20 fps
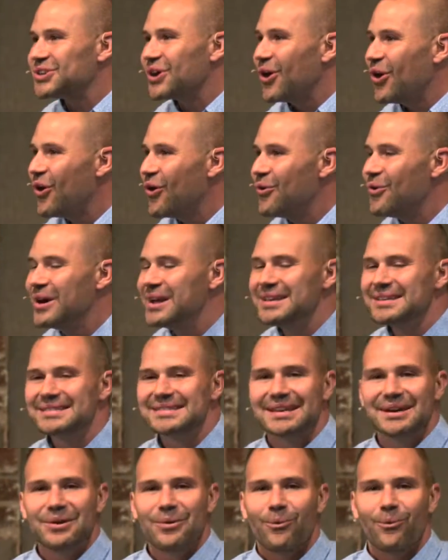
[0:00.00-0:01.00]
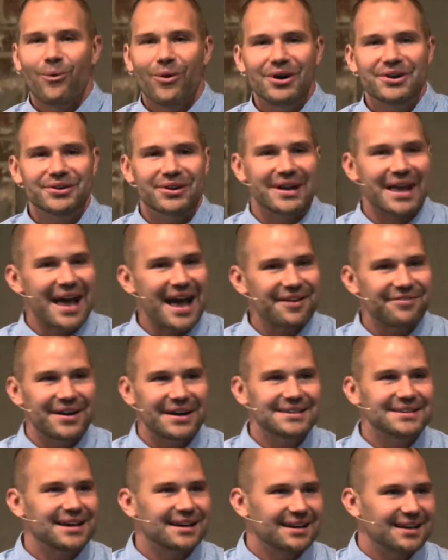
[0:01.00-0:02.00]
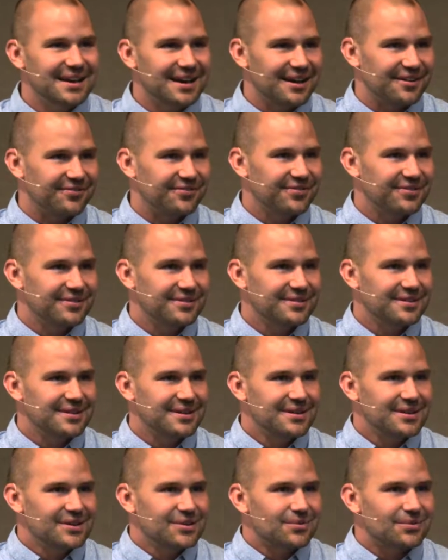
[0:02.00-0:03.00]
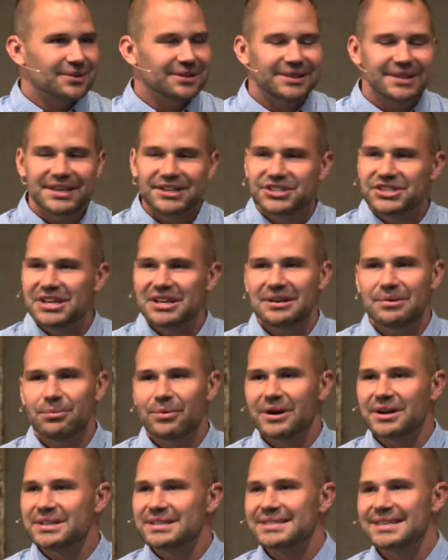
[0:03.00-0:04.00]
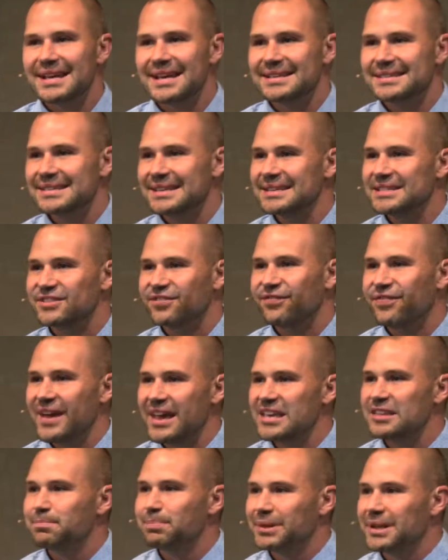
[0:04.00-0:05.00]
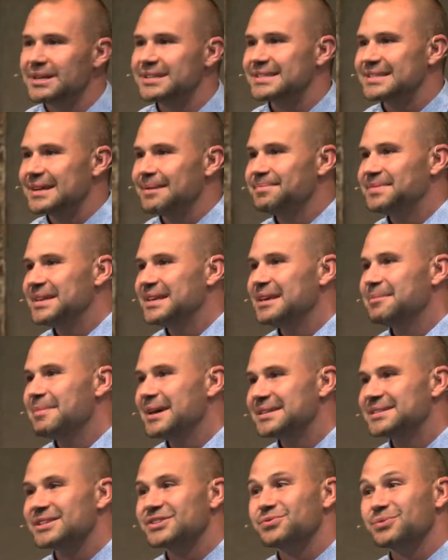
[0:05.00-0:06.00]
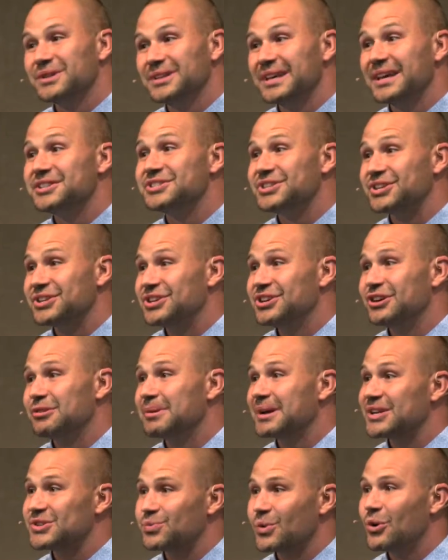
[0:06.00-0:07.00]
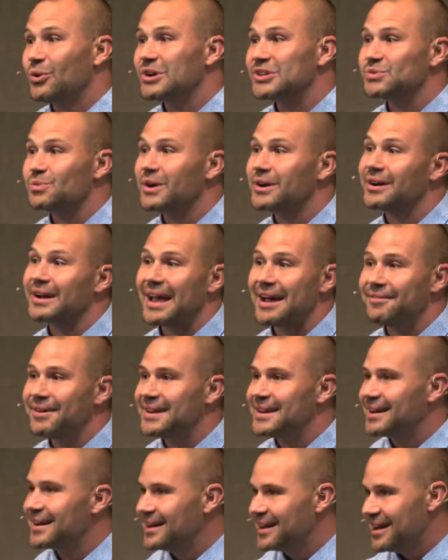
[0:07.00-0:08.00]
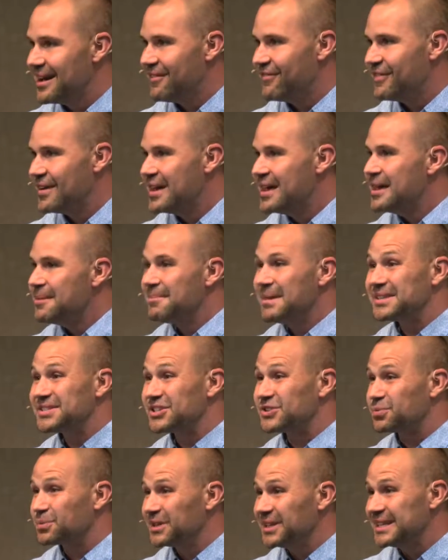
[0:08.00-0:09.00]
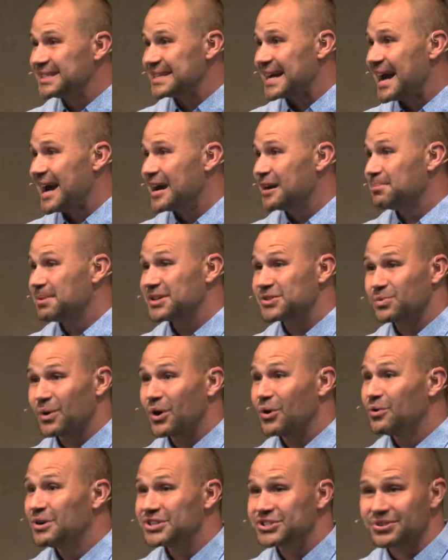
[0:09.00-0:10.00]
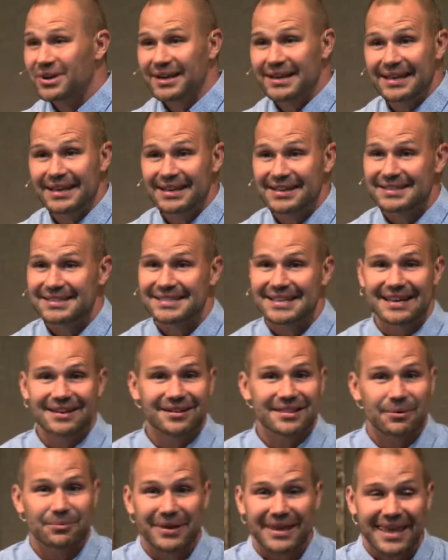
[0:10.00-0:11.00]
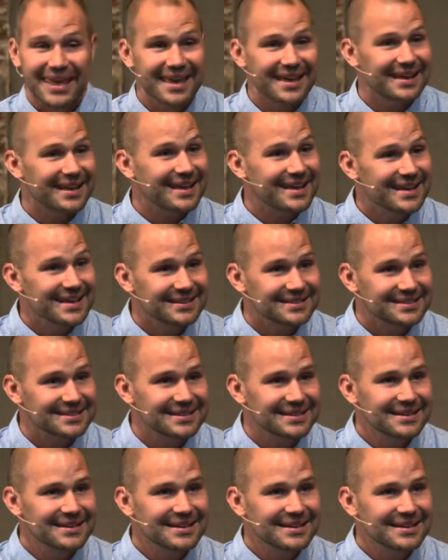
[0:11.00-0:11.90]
always wondering, have I done enough? Religion, where it says it's faith plus something, it makes us really insecure because we're always wondering, have I done enough? It makes us really tired because we're always trying to hit a standard that we can't hit.